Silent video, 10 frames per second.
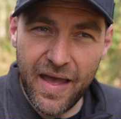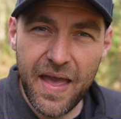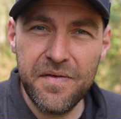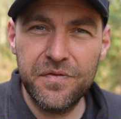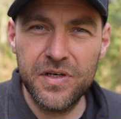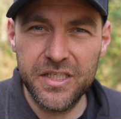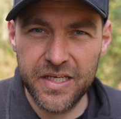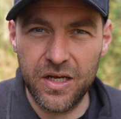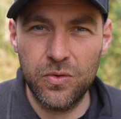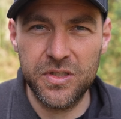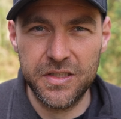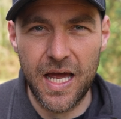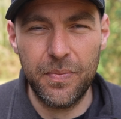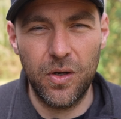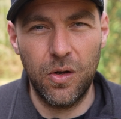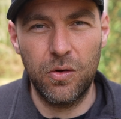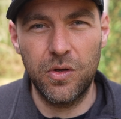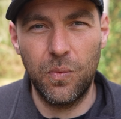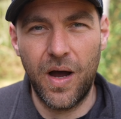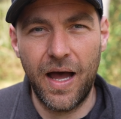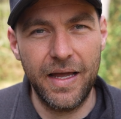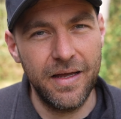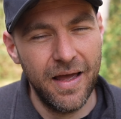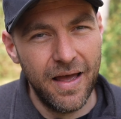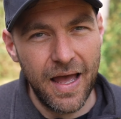every single step along the way.